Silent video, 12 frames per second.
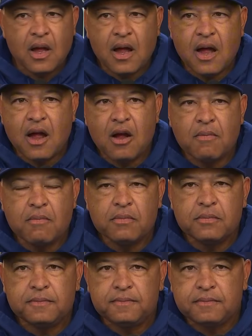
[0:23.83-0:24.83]

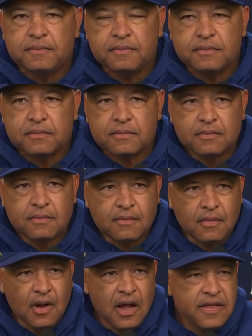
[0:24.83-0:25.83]

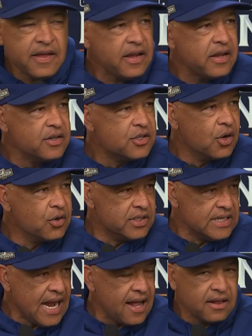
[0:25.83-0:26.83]
I think in
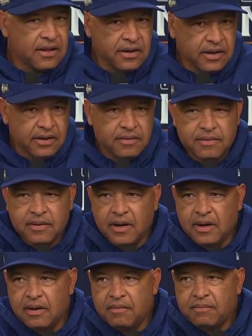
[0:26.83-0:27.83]
totality
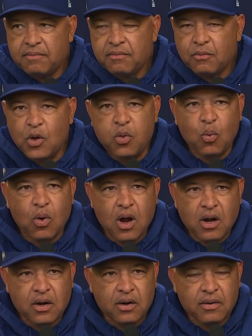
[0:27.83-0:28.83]
with
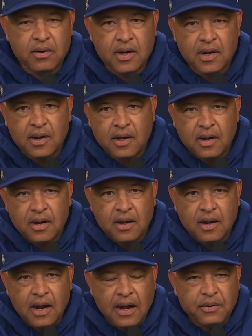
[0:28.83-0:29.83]
Walker,
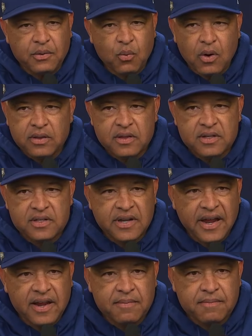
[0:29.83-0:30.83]
I would want the
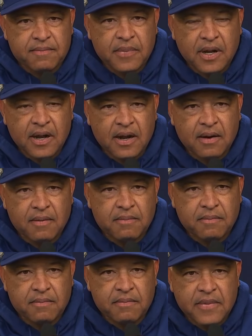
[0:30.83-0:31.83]
same
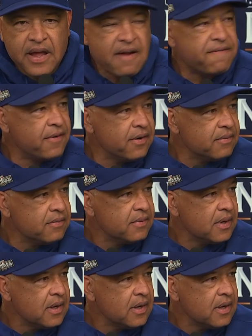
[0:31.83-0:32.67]
effort,